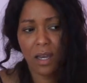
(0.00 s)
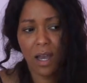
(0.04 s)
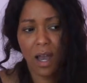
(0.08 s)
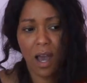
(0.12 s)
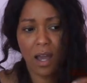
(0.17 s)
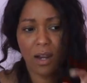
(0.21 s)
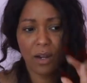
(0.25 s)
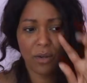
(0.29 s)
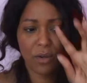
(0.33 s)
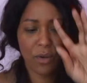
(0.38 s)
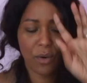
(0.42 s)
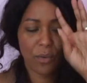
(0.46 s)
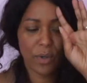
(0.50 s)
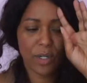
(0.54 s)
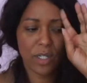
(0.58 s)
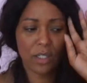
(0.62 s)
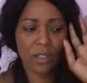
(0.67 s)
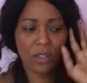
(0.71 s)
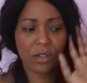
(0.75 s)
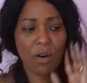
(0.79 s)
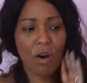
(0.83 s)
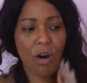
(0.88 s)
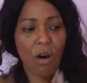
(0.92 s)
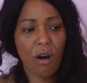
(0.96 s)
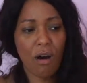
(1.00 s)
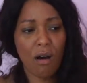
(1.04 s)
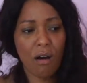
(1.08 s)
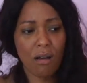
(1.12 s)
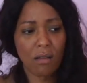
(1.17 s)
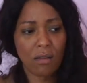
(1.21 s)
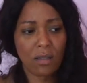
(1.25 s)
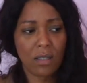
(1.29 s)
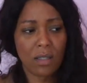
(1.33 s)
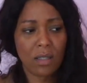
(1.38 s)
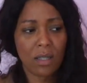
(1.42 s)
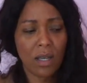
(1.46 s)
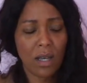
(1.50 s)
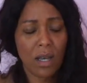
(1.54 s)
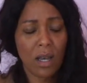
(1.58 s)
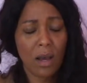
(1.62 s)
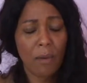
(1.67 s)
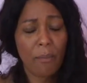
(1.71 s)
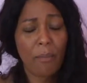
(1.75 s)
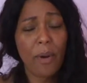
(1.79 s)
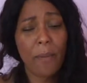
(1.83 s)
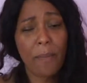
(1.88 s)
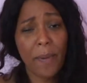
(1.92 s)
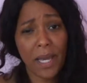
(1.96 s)
I don't know what it's called,
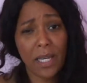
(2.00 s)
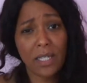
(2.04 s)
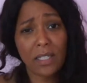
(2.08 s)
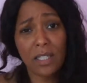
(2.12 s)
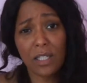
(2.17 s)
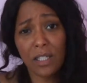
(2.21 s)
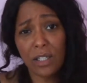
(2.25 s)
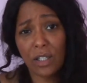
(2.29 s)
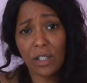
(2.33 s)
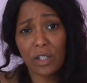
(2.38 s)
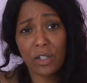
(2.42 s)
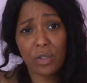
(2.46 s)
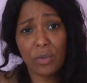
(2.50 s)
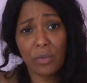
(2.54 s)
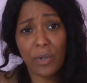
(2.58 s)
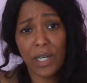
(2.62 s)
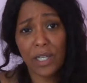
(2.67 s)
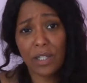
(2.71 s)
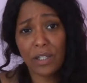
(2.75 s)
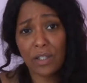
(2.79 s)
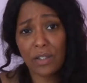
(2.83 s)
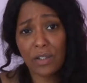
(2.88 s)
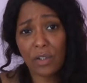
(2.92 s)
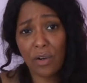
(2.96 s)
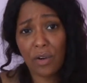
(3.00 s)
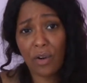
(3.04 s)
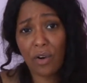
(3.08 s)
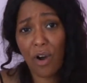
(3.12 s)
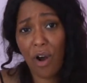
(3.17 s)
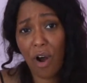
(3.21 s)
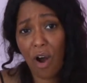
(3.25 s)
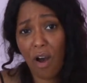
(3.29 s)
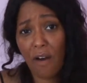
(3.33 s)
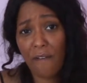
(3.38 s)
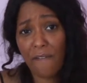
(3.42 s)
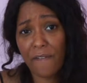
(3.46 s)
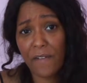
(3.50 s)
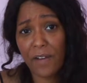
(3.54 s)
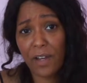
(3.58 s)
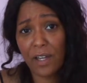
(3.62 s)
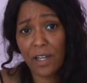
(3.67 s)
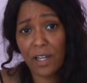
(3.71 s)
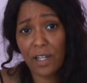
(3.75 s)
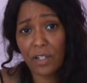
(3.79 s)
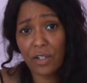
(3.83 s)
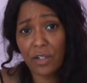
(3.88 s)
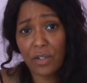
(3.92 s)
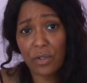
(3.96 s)
but basically you insert
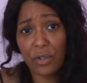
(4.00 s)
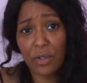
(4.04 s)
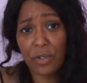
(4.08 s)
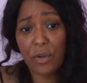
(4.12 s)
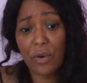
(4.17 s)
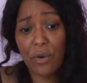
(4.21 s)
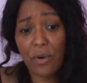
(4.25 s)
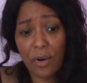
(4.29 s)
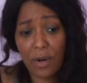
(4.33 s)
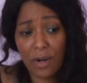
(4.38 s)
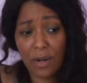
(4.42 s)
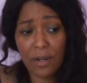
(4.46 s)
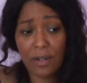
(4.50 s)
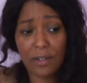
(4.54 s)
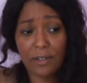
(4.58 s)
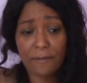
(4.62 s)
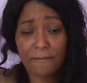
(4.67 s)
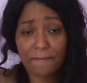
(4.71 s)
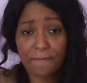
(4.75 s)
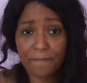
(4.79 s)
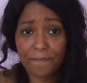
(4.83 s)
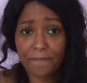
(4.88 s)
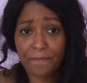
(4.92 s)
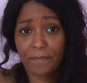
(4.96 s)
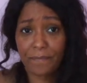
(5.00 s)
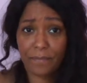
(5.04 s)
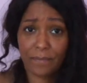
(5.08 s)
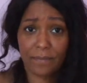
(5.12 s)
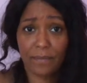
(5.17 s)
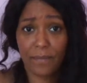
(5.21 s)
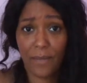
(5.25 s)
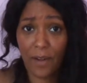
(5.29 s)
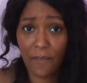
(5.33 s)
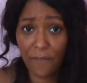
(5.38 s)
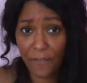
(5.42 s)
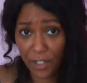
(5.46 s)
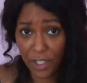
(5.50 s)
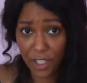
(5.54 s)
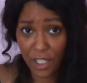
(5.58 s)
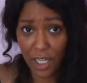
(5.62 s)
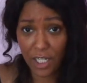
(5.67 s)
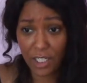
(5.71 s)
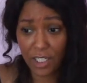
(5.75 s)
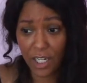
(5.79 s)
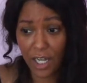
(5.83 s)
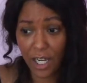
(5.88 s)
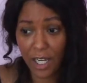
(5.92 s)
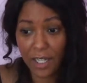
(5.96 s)
coffee into your
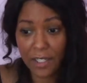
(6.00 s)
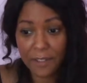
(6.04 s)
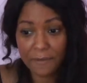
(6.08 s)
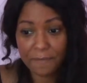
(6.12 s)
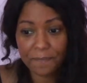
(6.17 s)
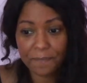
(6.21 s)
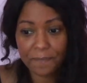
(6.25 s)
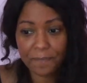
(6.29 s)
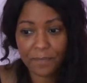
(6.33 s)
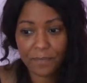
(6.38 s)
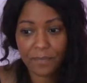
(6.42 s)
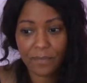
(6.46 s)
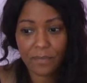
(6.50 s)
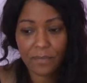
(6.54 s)
vajayjay.